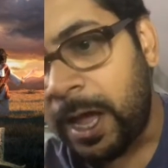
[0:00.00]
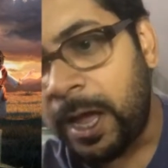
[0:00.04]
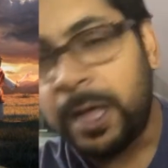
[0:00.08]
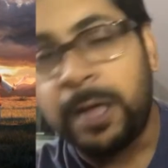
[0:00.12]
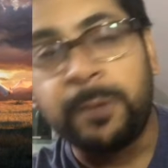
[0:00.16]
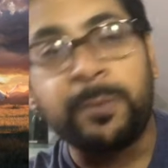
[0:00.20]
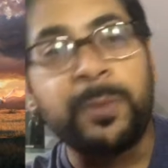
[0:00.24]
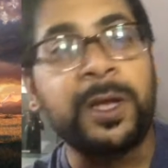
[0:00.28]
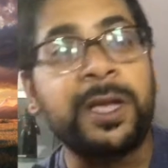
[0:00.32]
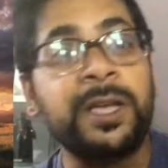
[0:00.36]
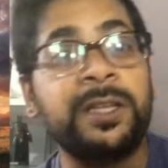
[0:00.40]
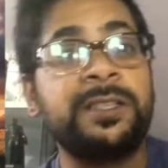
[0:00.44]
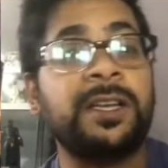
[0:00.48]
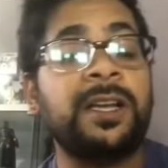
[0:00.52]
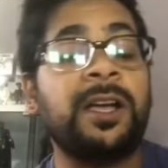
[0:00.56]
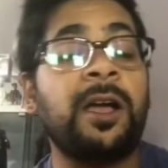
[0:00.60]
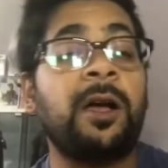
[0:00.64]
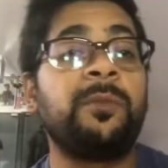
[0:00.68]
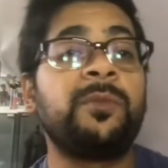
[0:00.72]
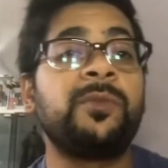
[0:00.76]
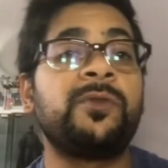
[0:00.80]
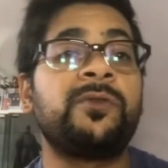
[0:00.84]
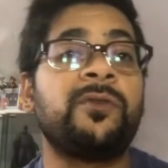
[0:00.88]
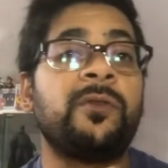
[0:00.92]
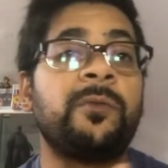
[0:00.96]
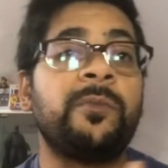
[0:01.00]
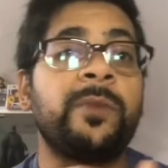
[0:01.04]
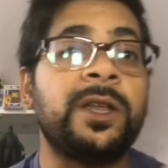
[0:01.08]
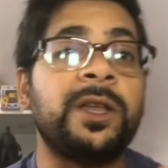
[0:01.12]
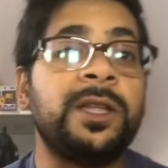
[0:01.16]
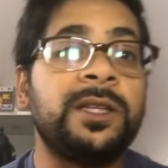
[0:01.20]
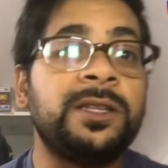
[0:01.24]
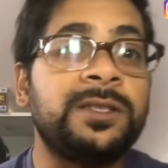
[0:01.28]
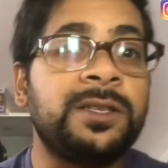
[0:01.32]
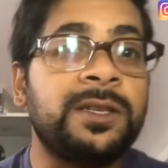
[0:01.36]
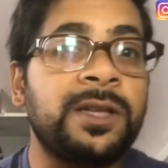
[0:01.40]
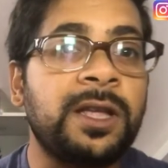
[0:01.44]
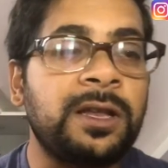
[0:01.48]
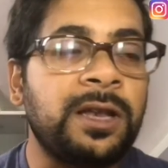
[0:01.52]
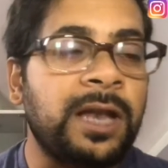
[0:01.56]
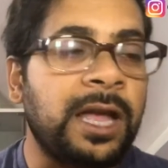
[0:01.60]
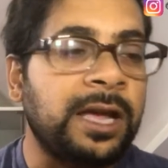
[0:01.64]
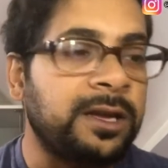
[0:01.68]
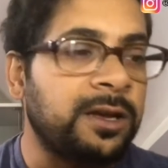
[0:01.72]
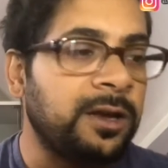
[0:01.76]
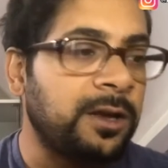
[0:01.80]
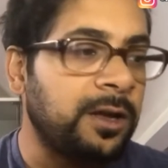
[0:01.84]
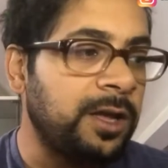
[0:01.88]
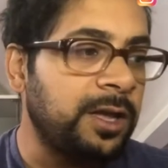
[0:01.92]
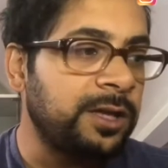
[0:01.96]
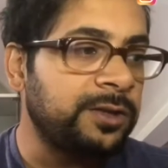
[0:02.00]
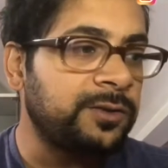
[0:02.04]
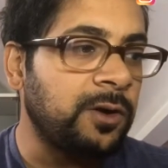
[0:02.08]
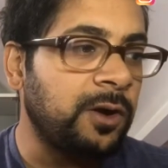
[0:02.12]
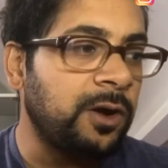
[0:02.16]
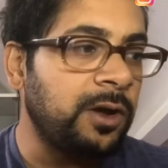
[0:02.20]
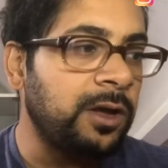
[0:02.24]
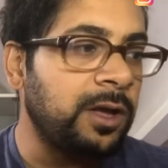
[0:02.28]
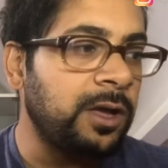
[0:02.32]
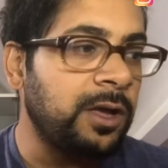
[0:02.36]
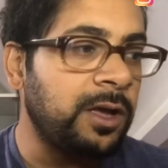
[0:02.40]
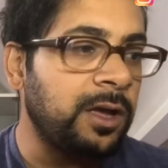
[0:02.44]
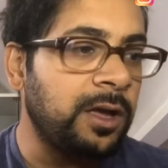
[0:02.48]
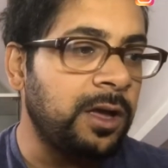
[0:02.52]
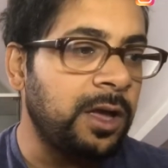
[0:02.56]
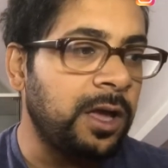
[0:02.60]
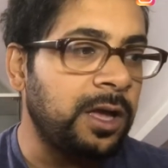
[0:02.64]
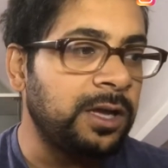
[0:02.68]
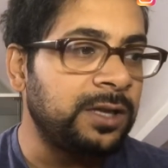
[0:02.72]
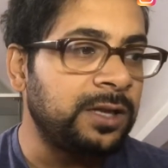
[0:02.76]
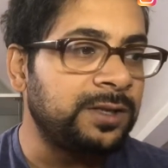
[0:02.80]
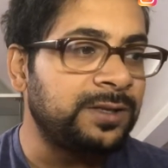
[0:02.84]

uh, because it comes from an is like a, it's got an